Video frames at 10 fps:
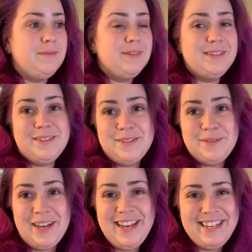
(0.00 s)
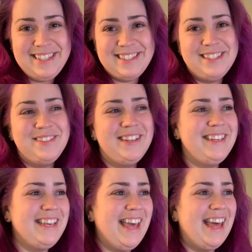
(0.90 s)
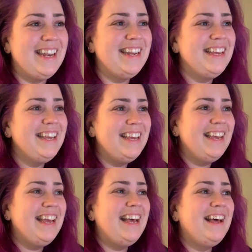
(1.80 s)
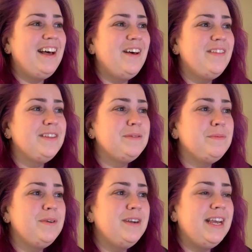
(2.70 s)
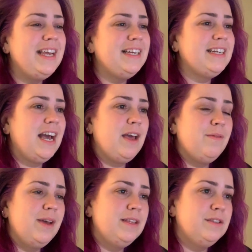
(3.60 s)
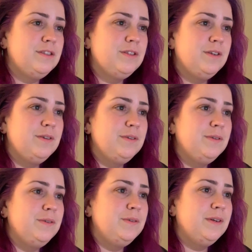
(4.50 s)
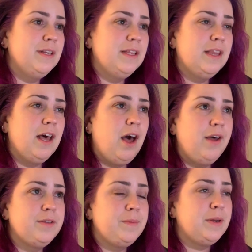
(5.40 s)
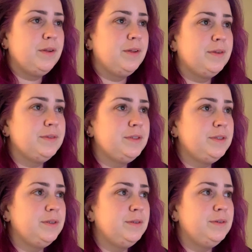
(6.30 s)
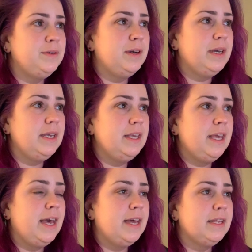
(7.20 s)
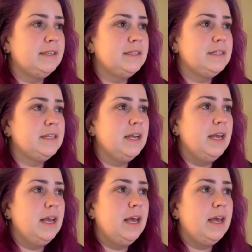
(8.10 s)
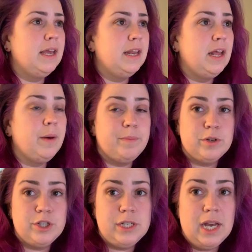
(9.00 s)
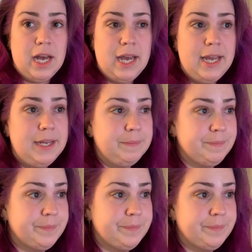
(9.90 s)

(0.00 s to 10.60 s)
this is what you get. This morning I went to the hospital to get an upper GI,